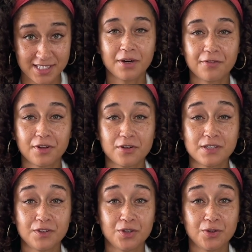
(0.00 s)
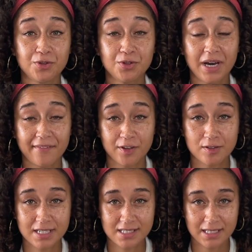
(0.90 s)
But for those of you who do have
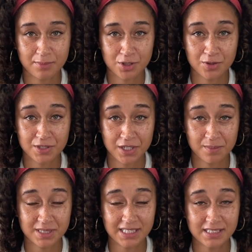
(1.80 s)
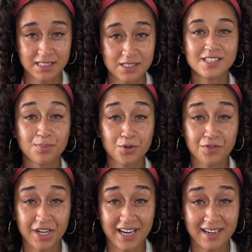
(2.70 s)
those exceptional circumstances, to prove
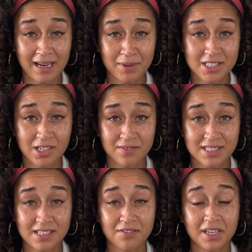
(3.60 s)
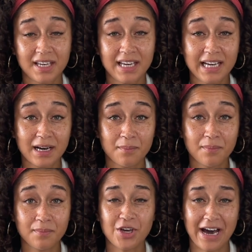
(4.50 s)
your economic solvency via income,
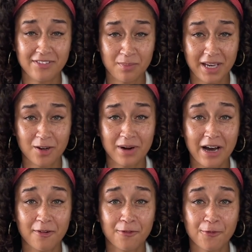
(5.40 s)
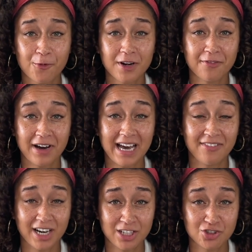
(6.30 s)
you have to make around
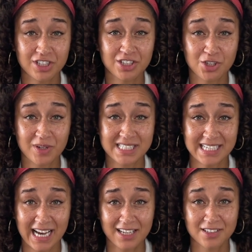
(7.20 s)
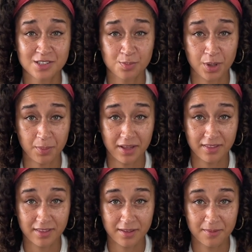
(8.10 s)
$4,500 per month